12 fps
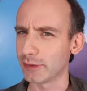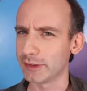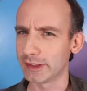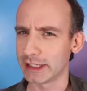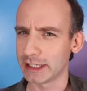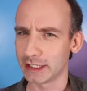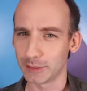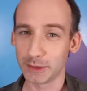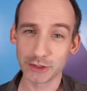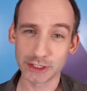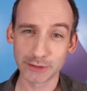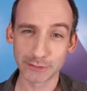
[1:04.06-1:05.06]
always getting into
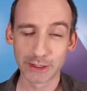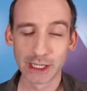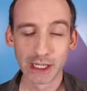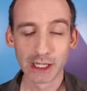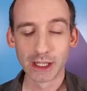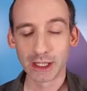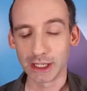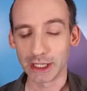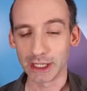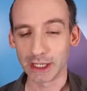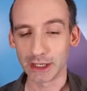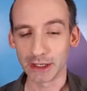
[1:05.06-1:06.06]
mischief.
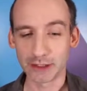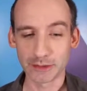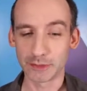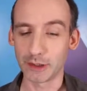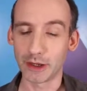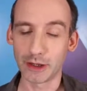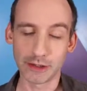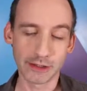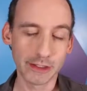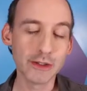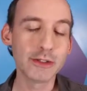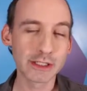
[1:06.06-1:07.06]
And
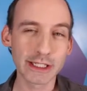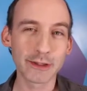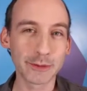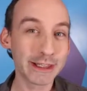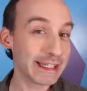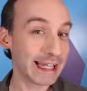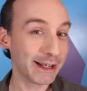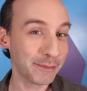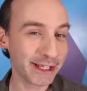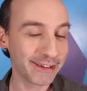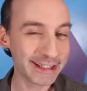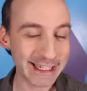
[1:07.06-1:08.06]
usually it's with the dad because